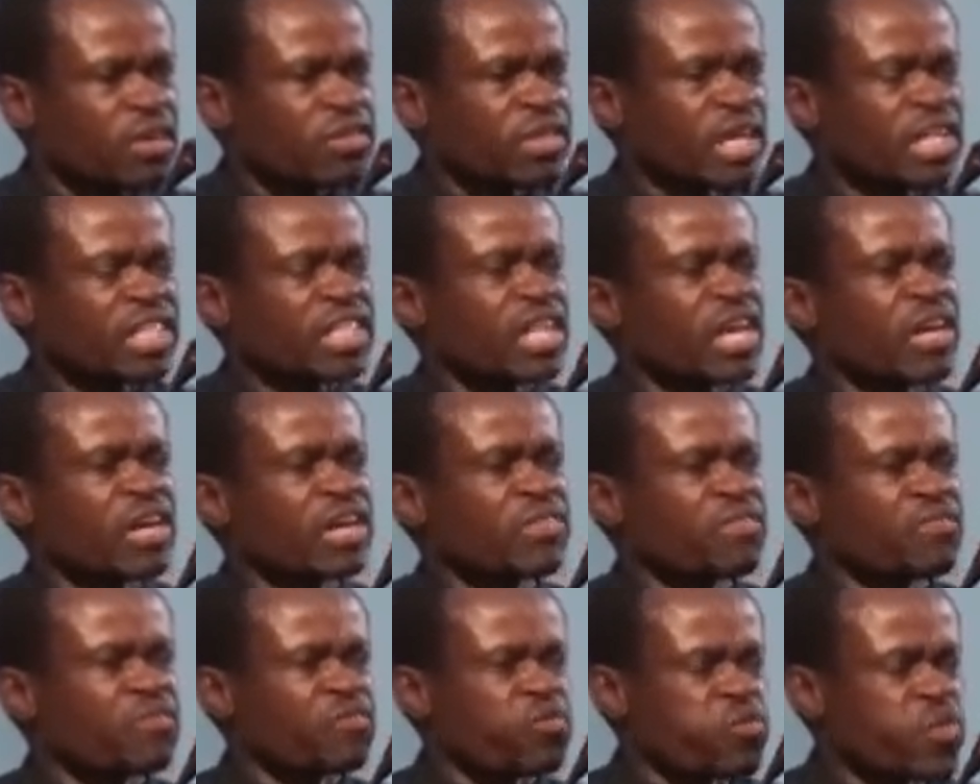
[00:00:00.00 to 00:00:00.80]
that
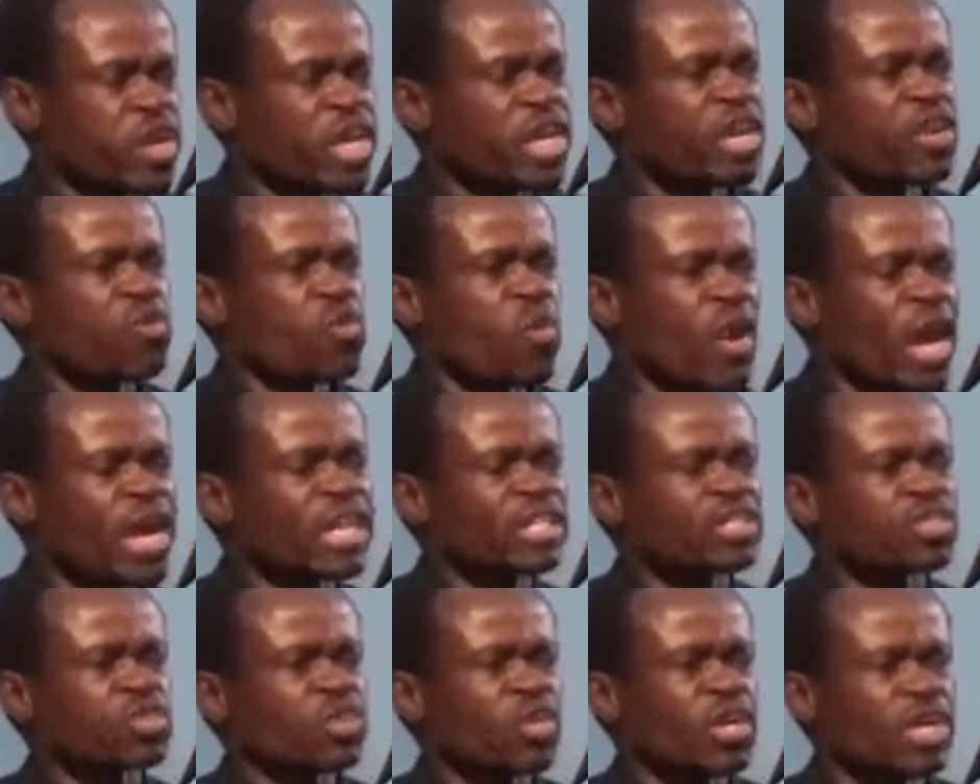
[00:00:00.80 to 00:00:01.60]
if we
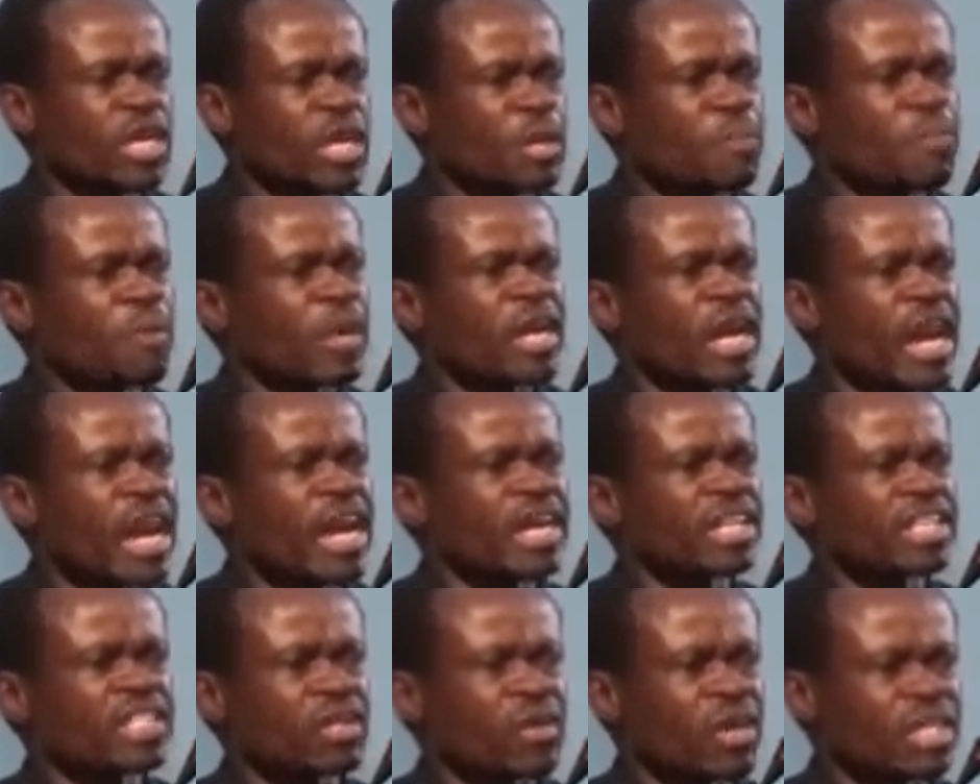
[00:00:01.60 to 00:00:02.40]
want to
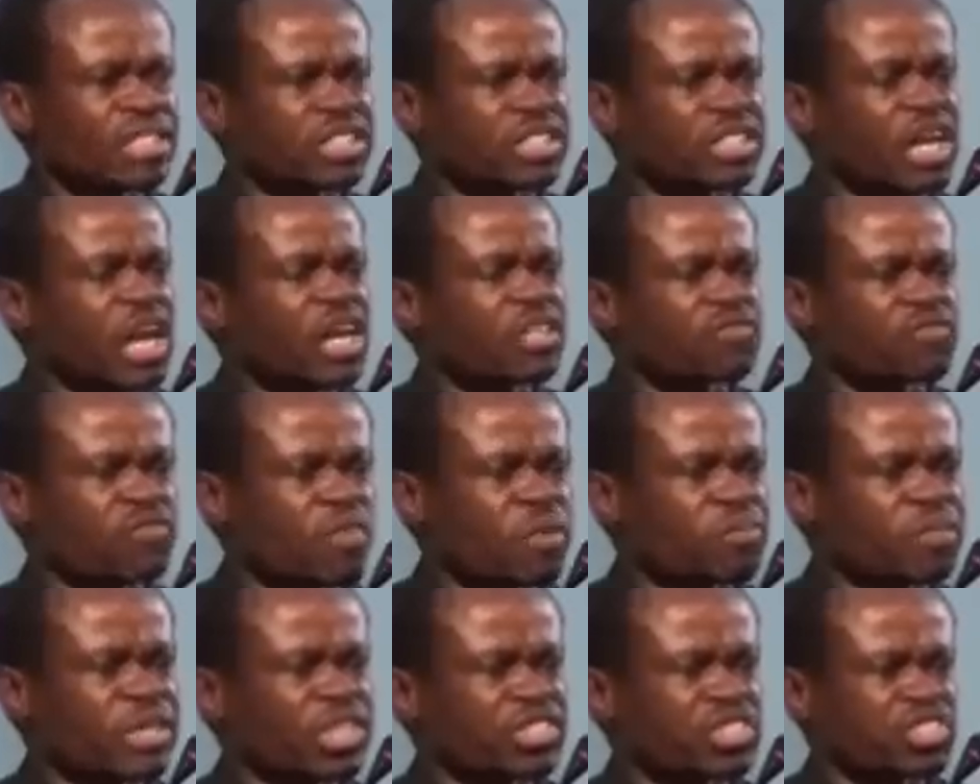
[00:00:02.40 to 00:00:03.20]
liberate ourselves
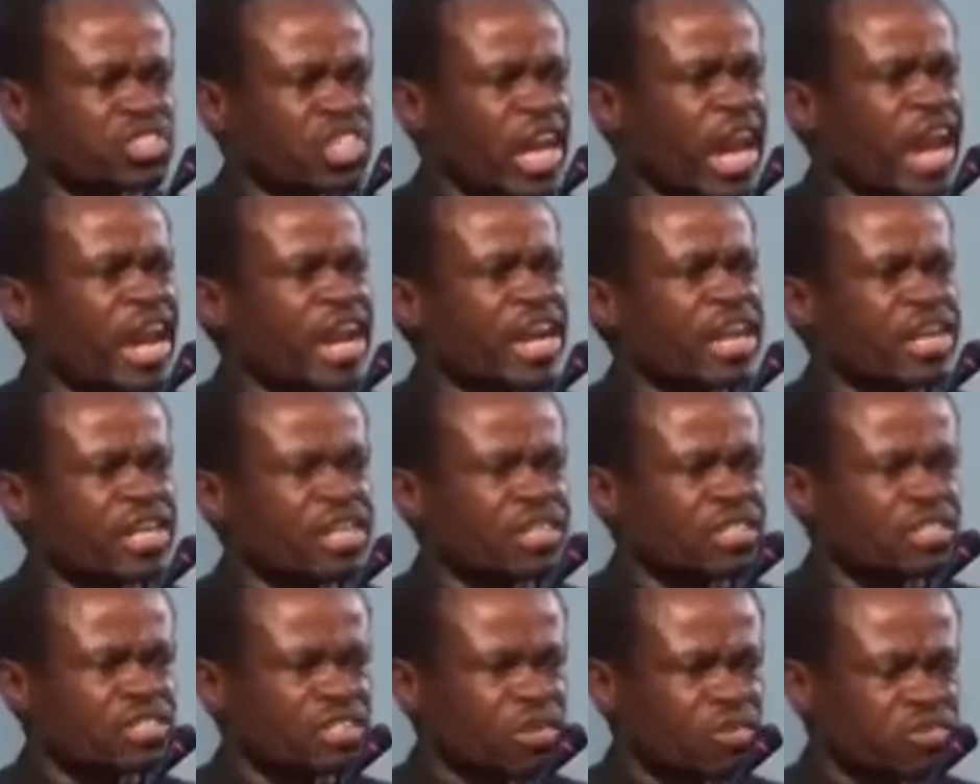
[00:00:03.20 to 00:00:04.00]
from the
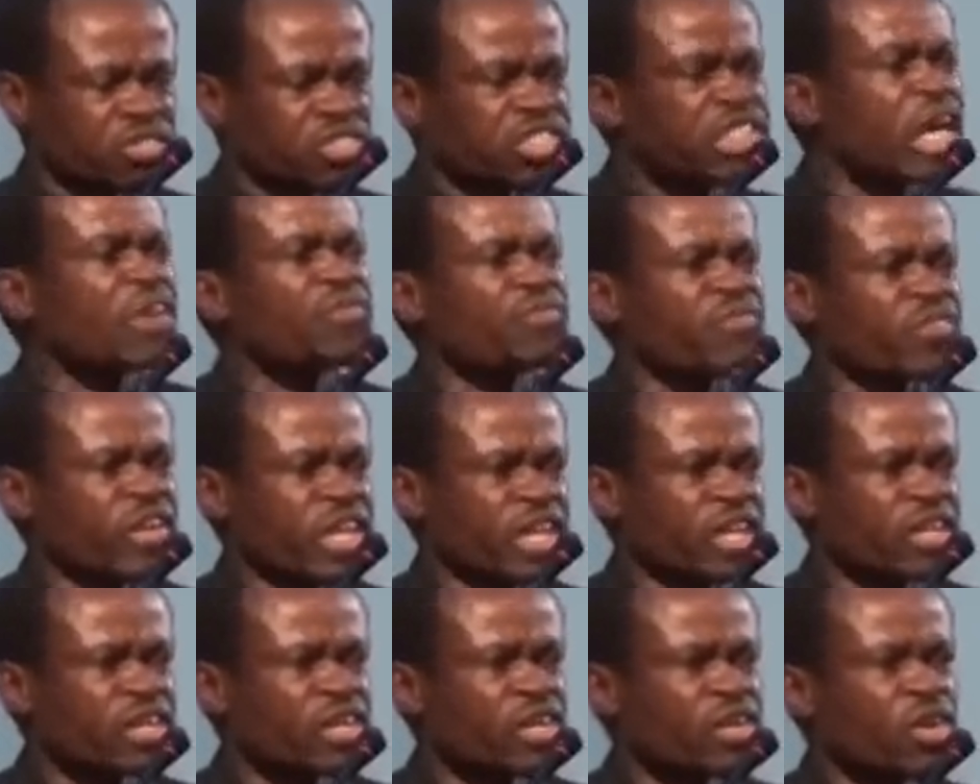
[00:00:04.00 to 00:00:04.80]
chains of
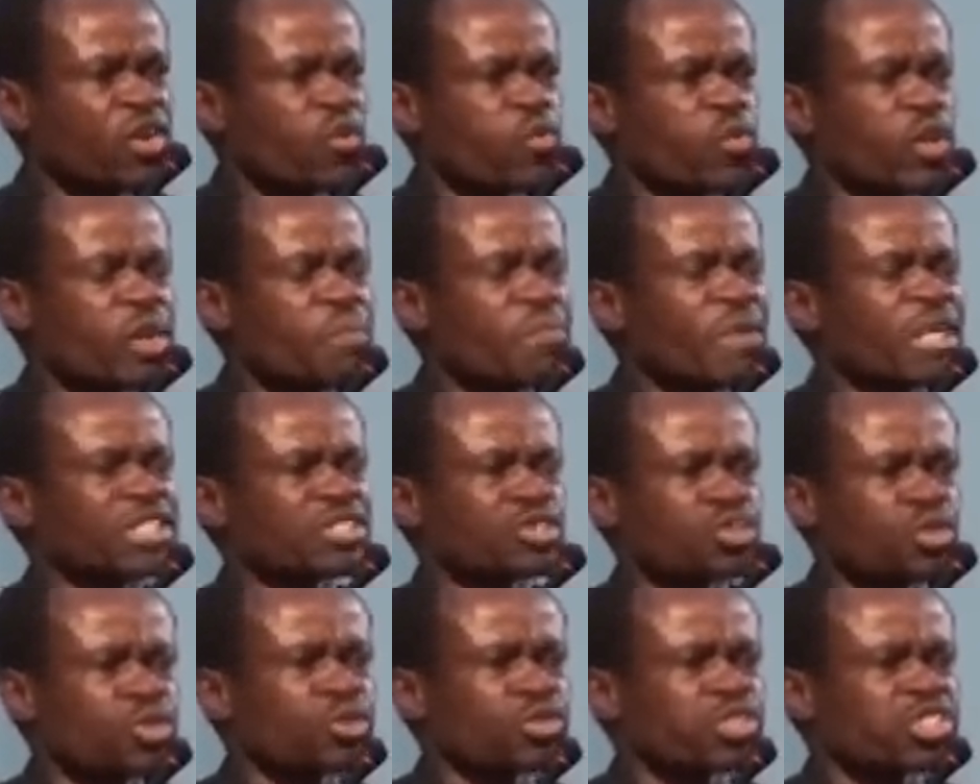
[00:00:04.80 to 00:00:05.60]
suffering, we
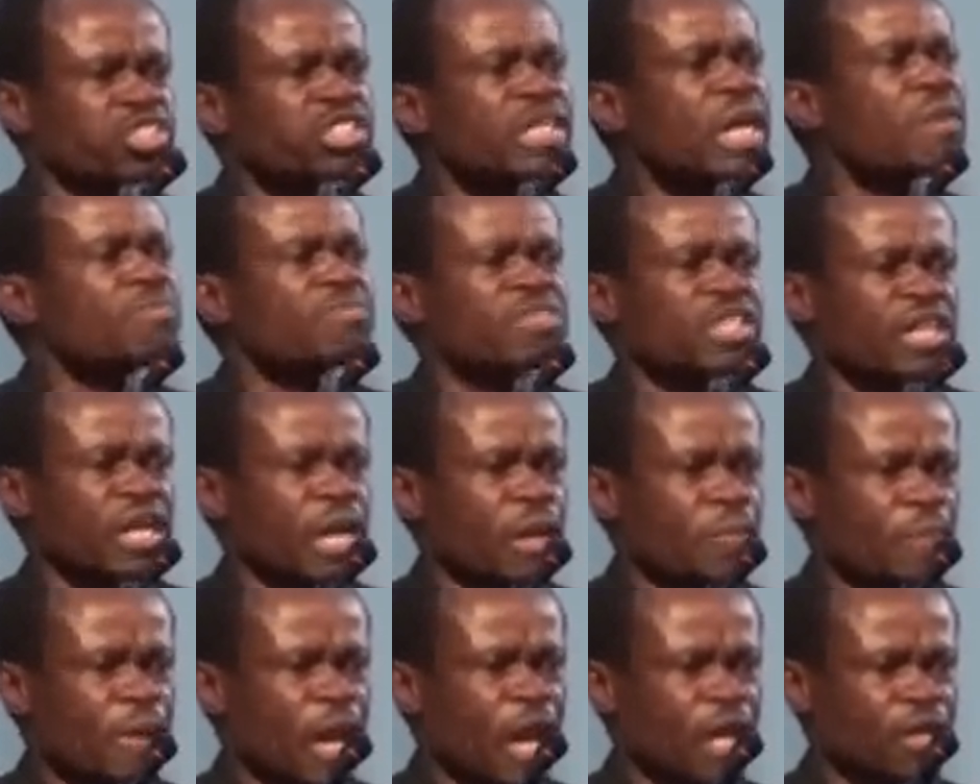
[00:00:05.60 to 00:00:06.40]
must do something
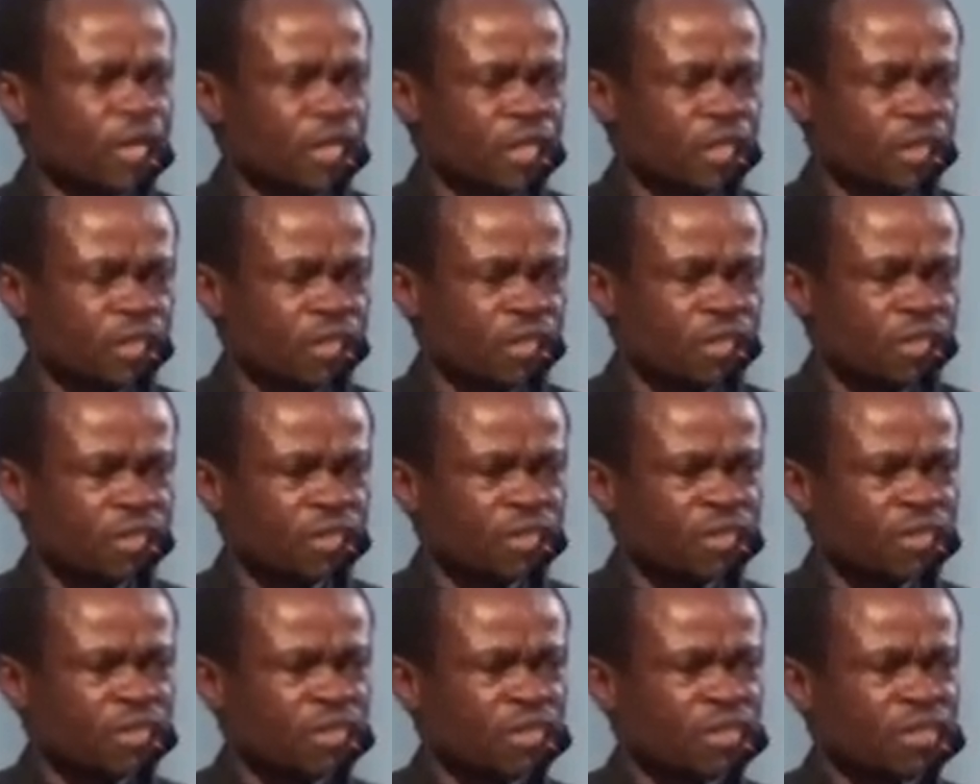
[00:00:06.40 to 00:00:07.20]
about
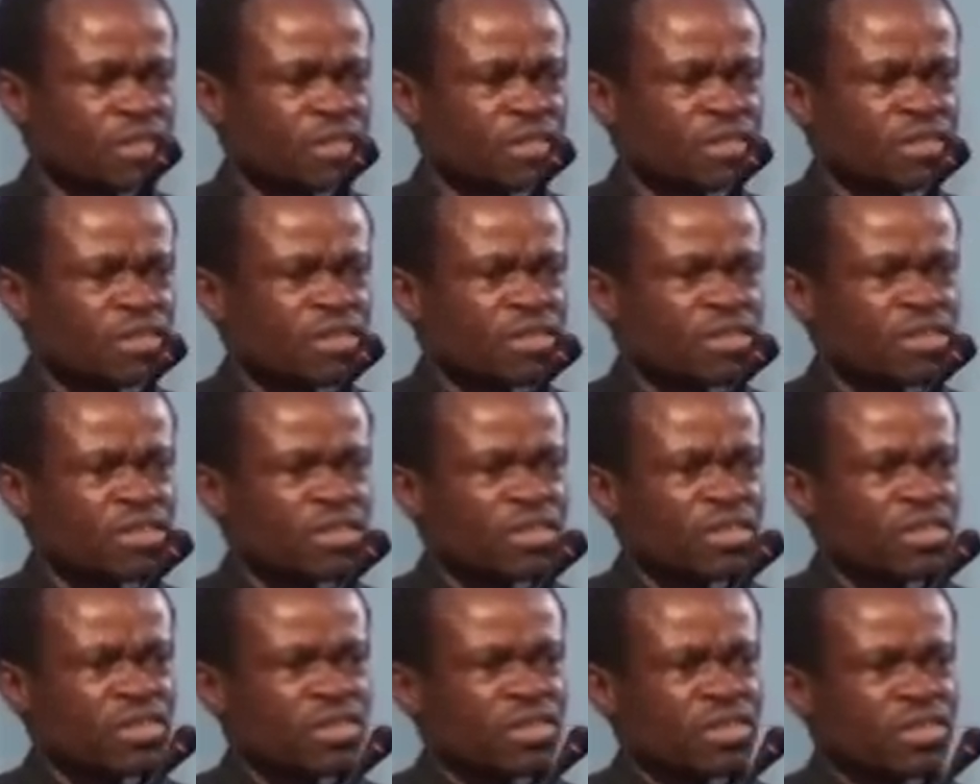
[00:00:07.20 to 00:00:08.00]

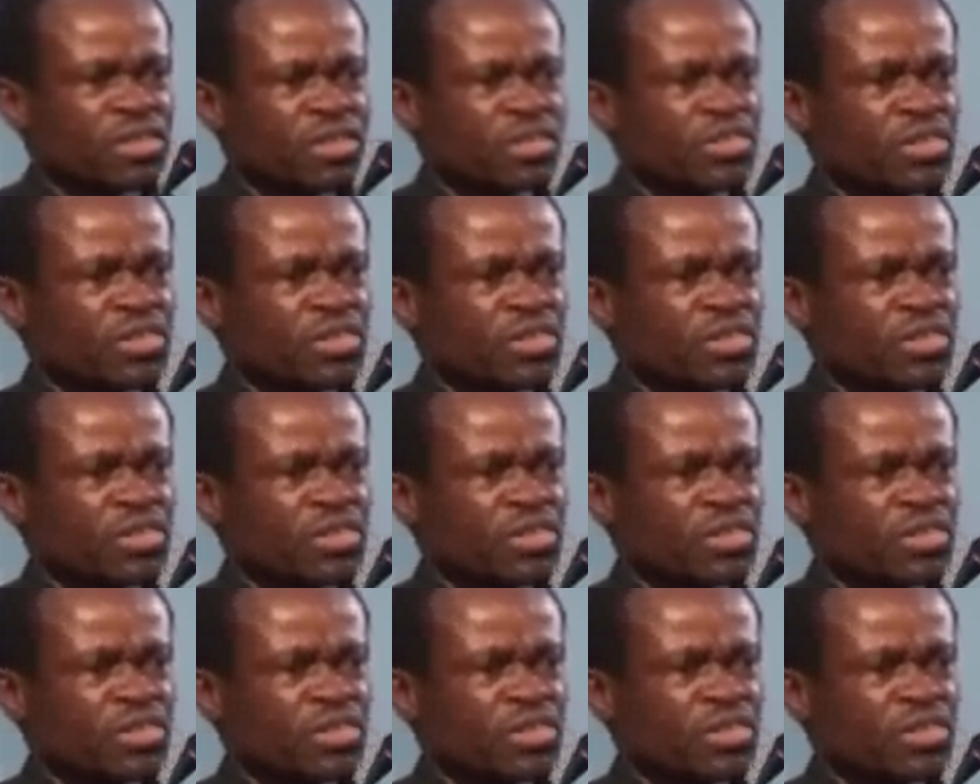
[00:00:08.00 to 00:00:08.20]
it.